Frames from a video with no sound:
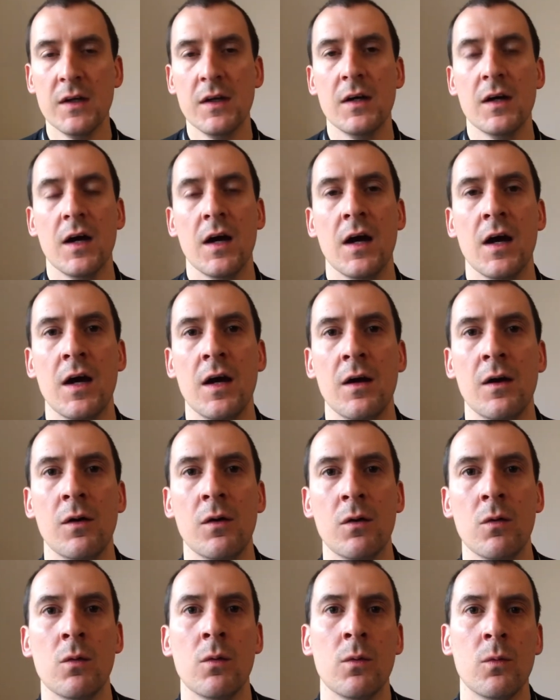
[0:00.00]

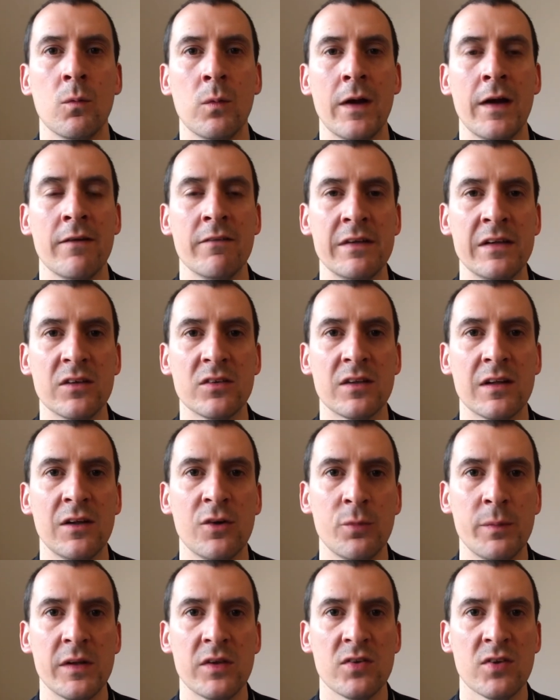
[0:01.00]
where he looked a
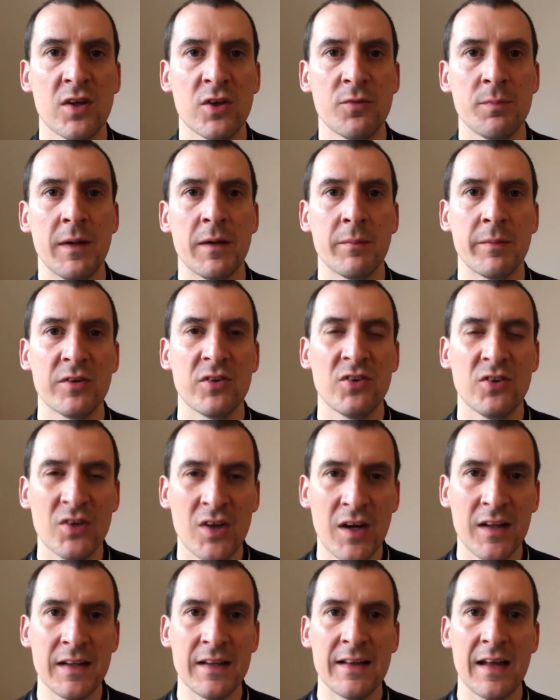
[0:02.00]
little bit suspect, but
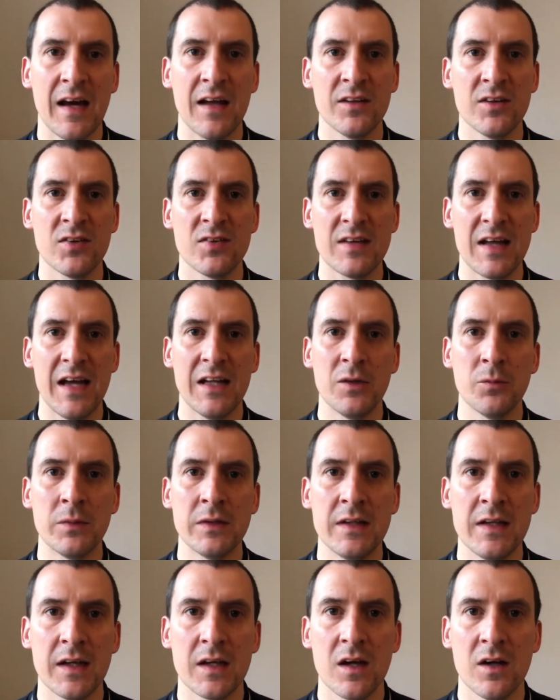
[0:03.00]
certainly that understanding with
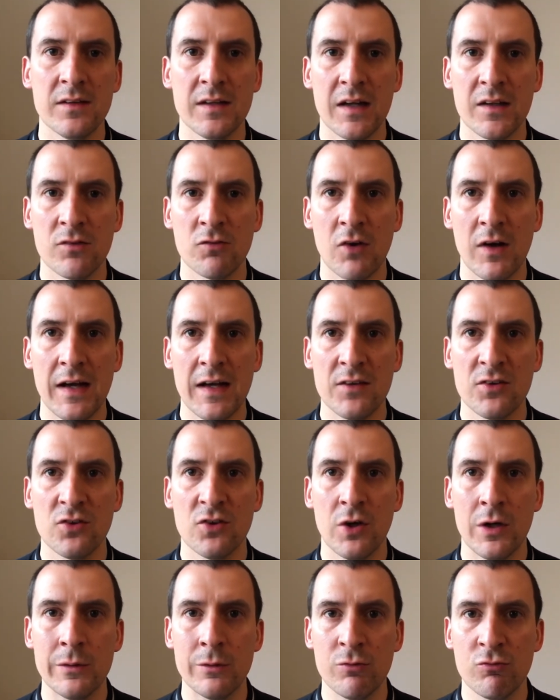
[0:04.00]
Nico down the right-hand
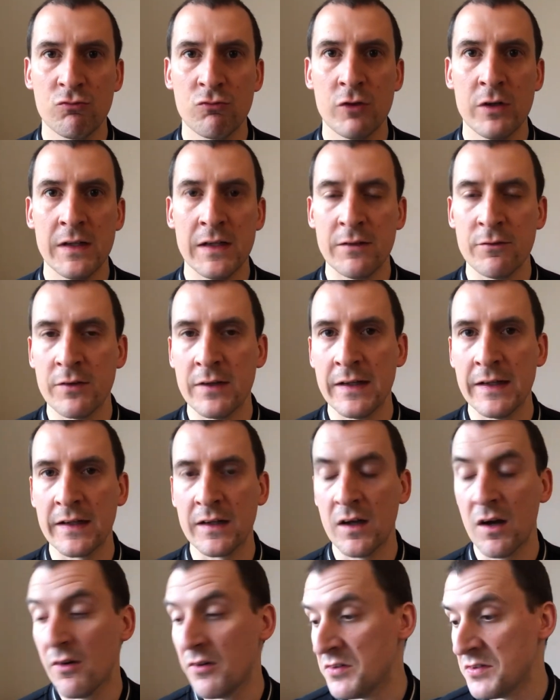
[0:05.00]
side was really, really
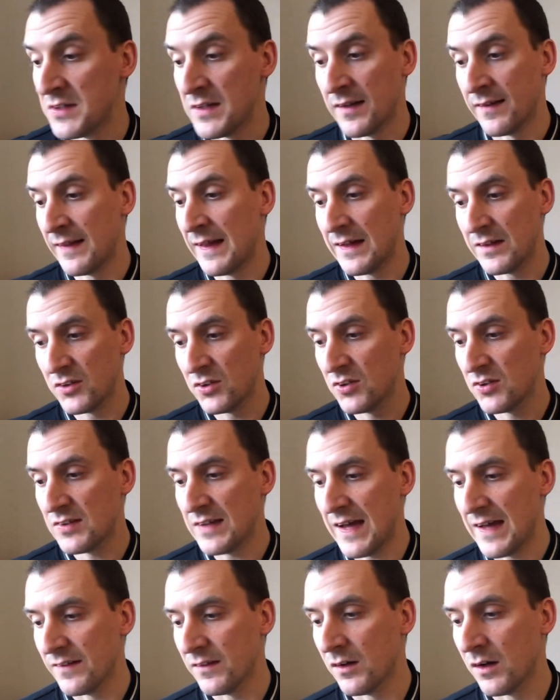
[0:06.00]
encouraging. And that
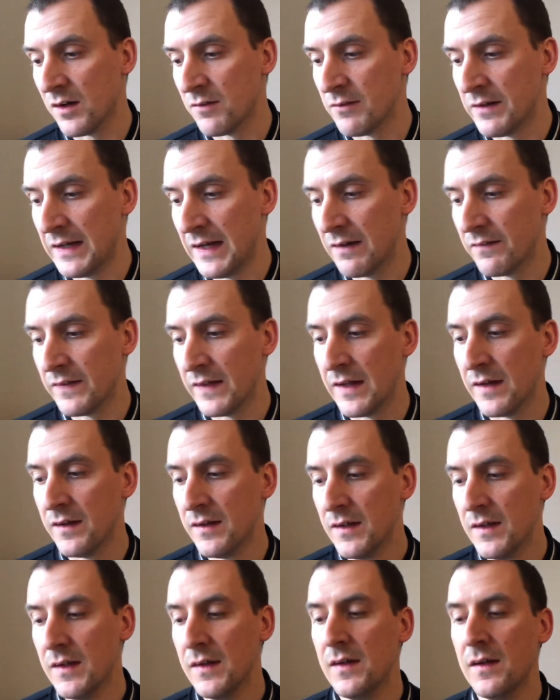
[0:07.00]
stat that I read out there,
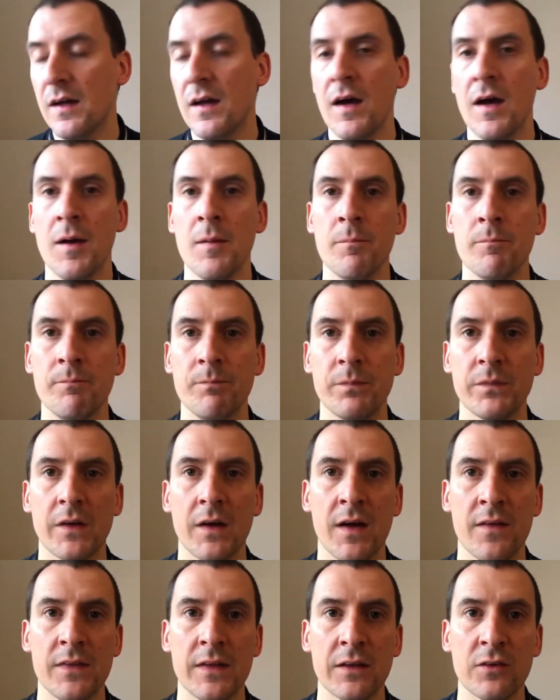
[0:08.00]

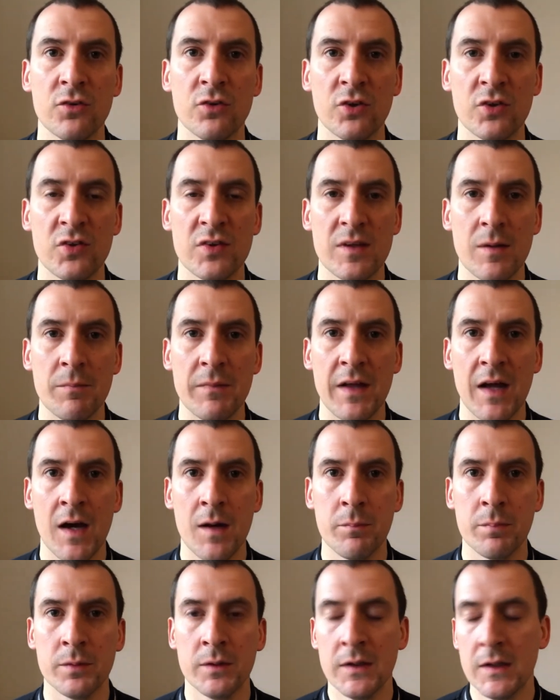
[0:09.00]
I think sort of summed it
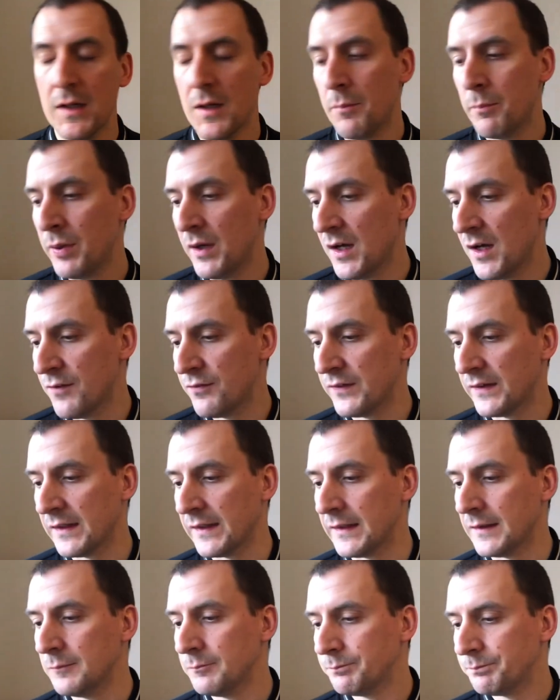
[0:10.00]
up perfectly.